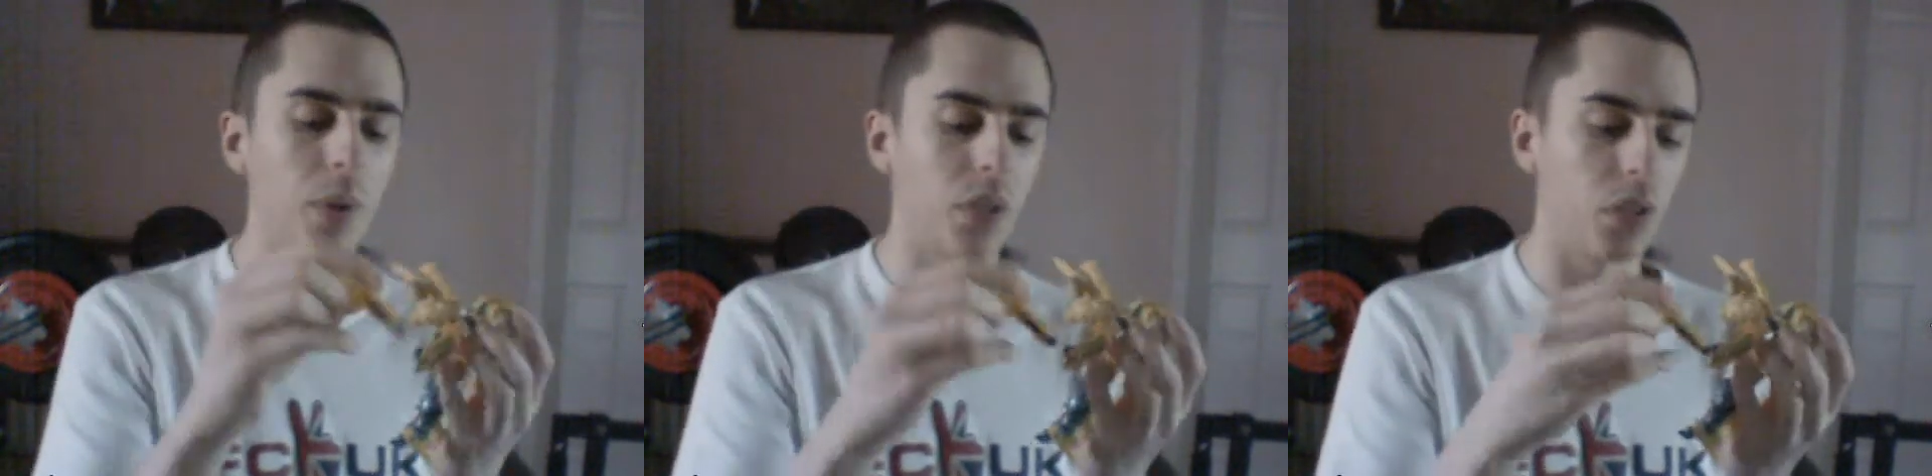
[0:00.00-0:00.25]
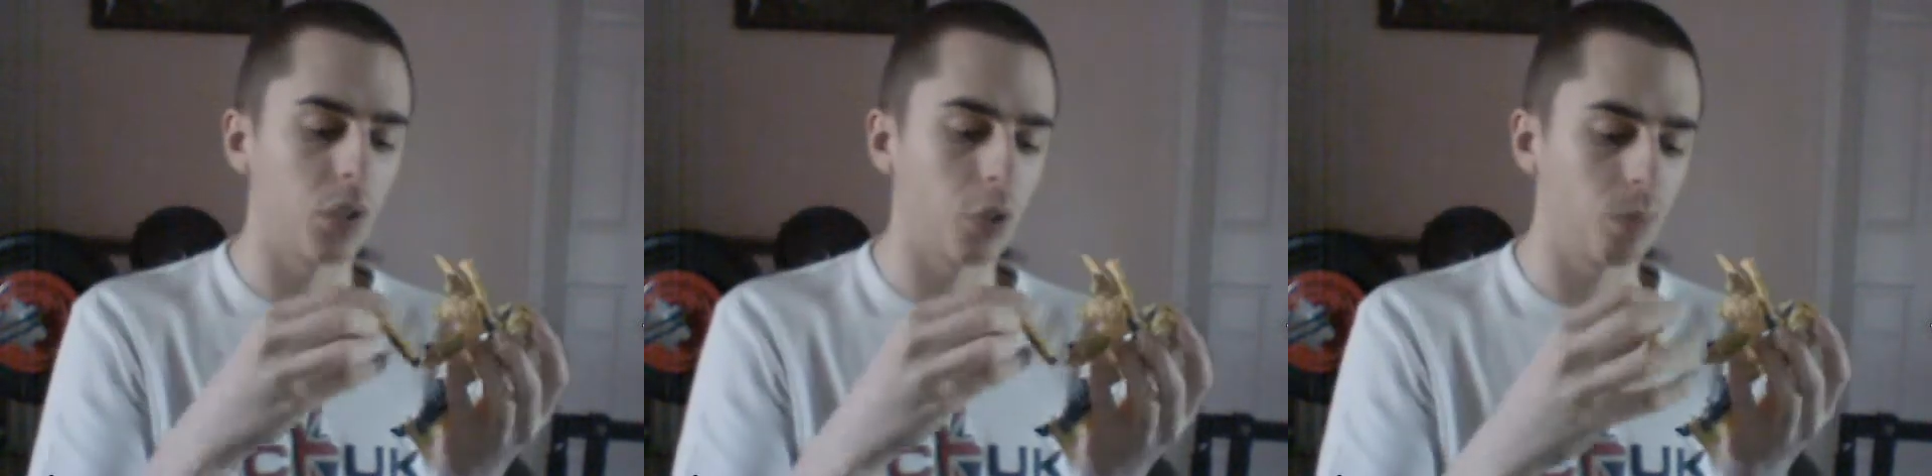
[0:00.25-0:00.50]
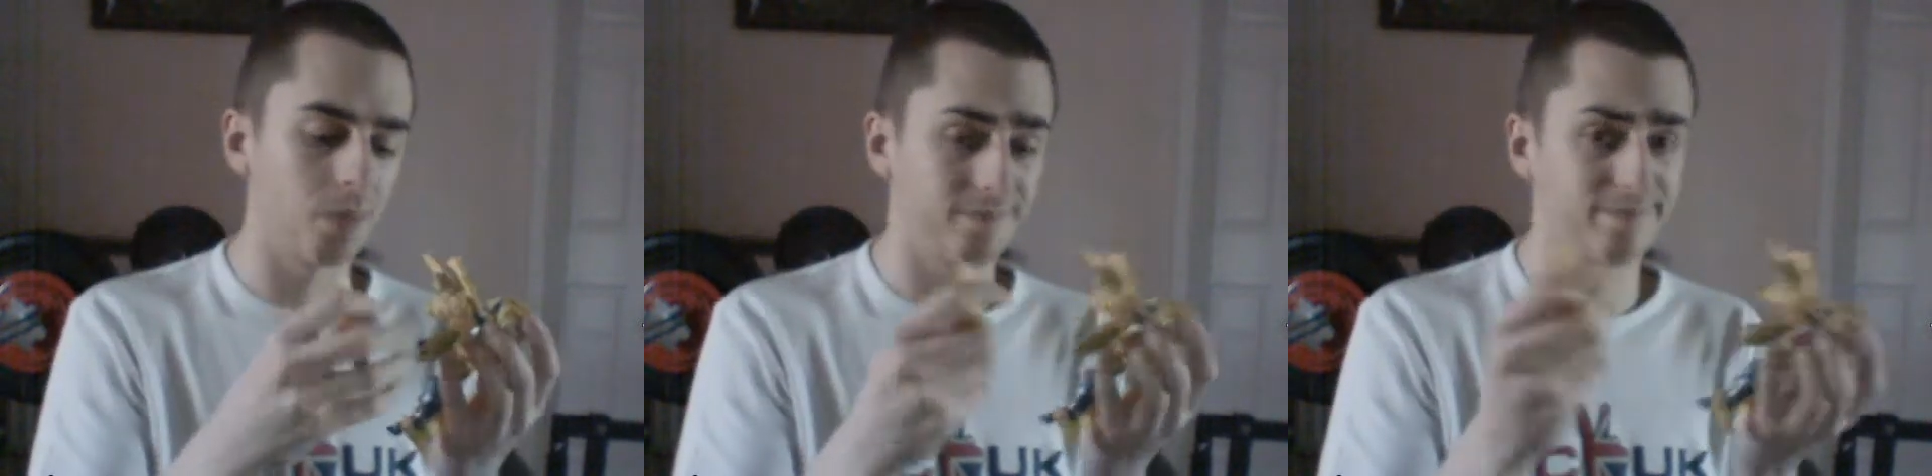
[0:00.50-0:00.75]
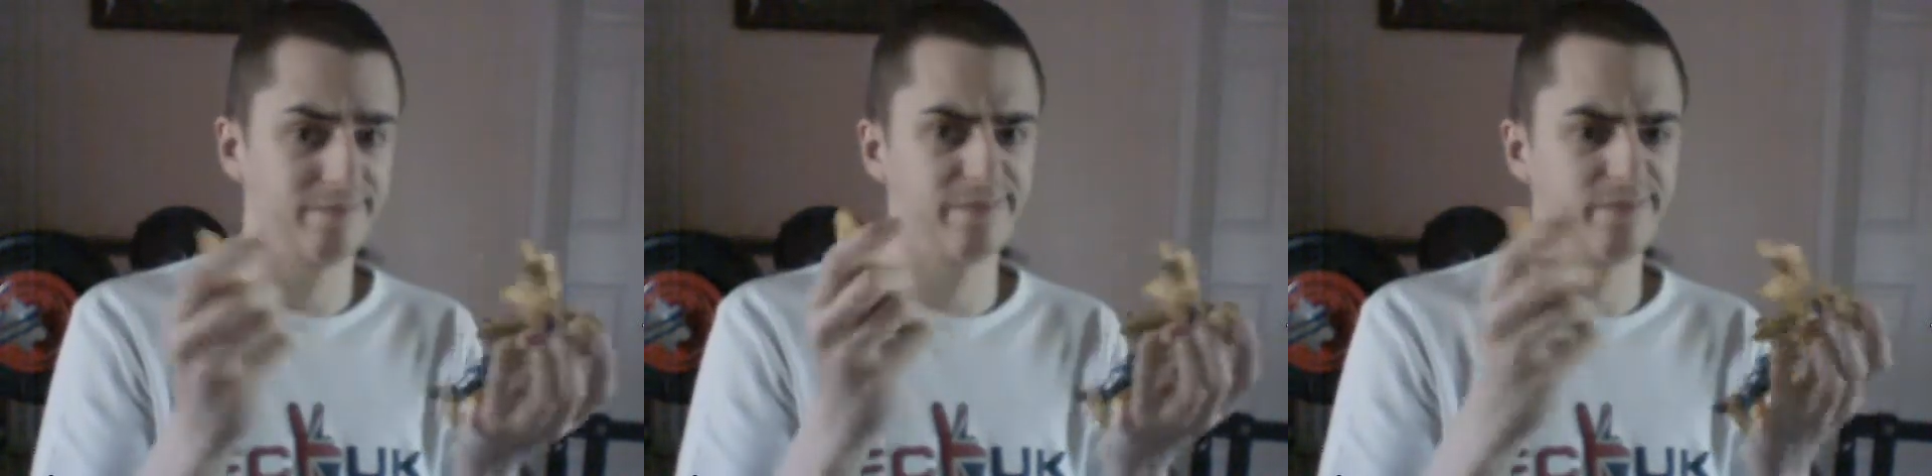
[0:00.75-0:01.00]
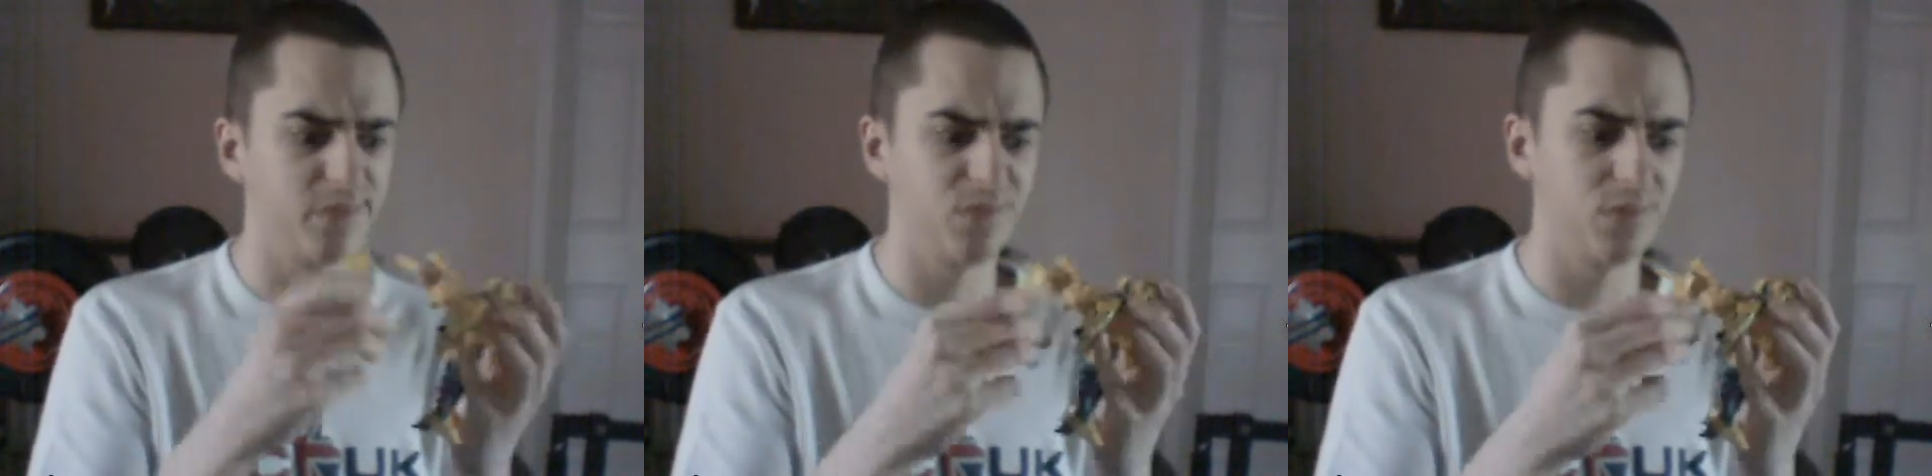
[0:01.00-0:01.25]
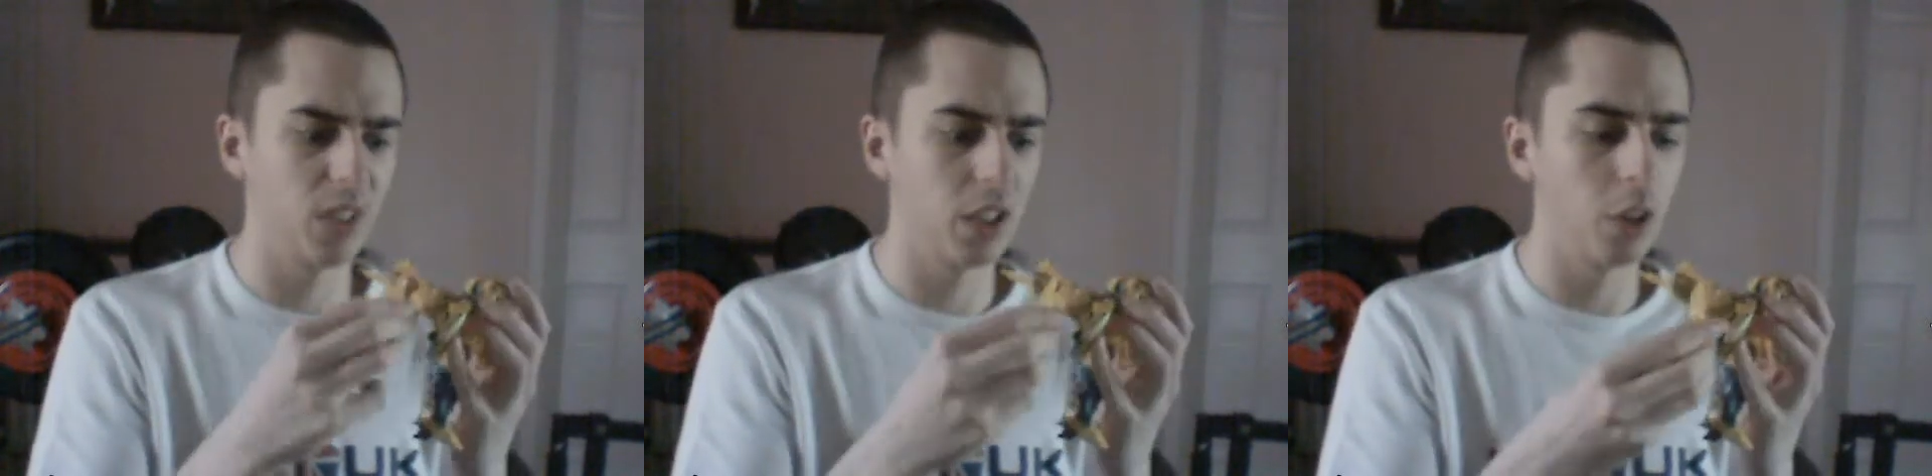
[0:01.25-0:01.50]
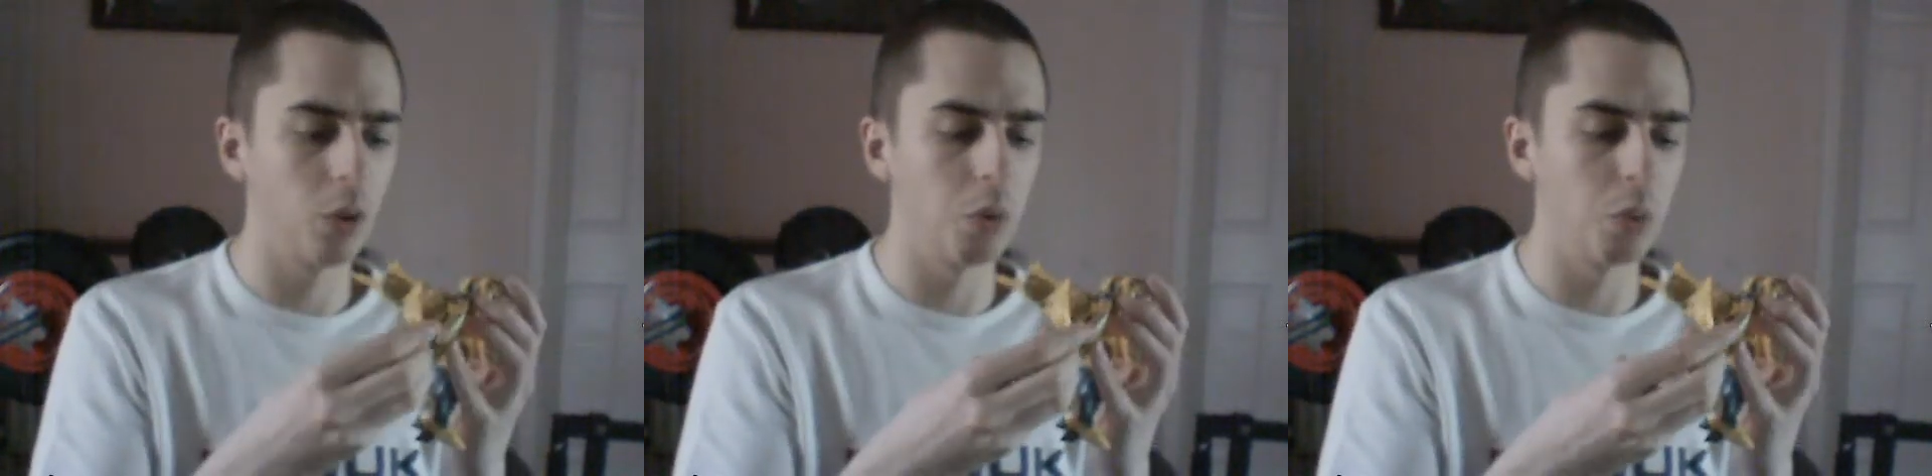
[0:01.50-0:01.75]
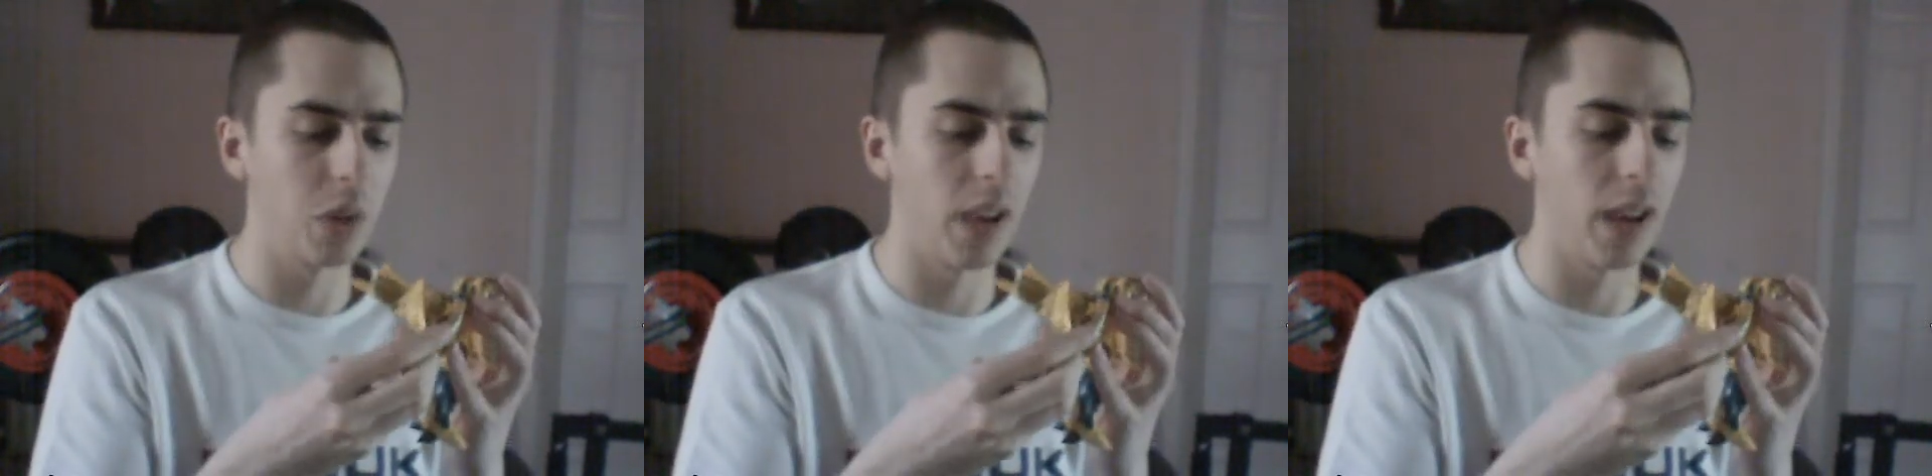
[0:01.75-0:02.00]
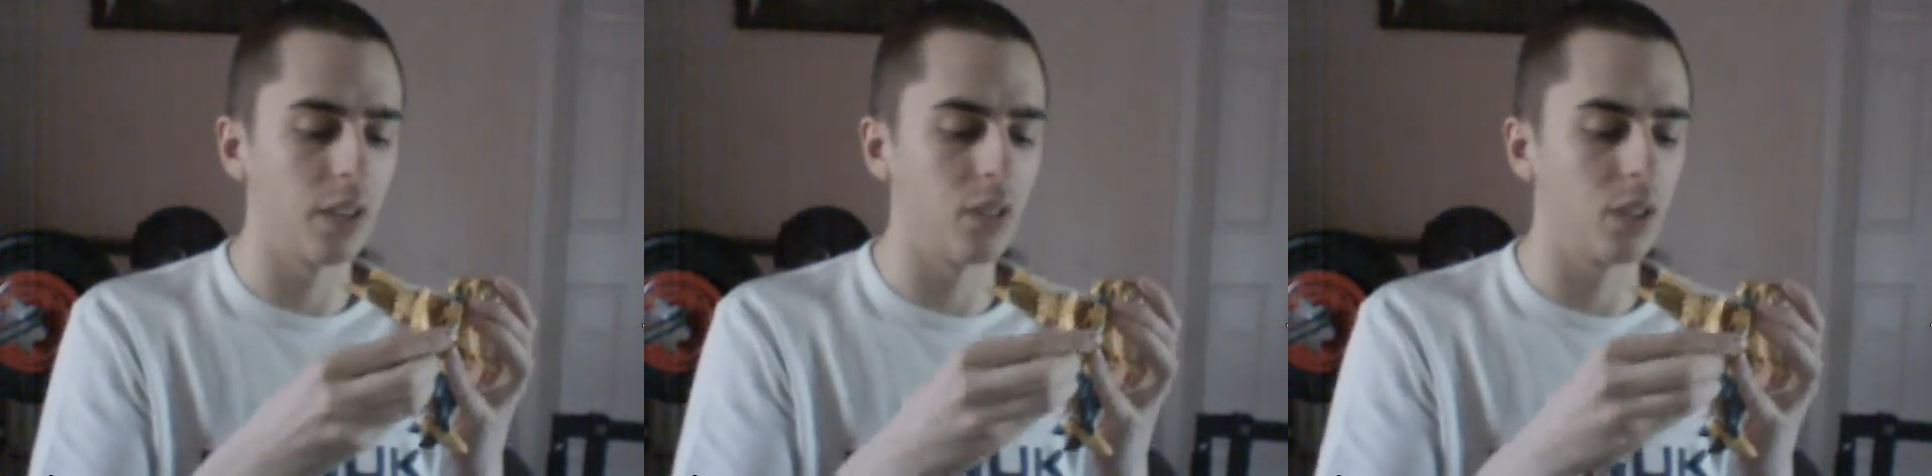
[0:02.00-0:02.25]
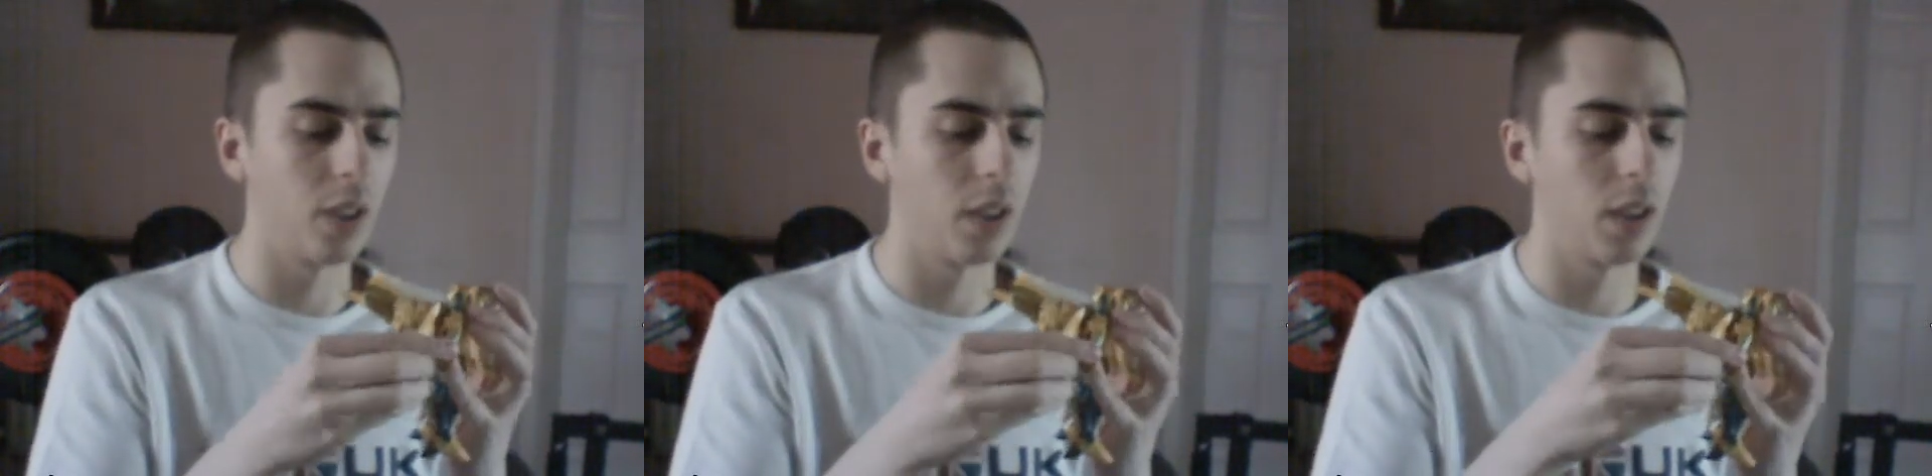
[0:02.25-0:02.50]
pistol. You know, who cares?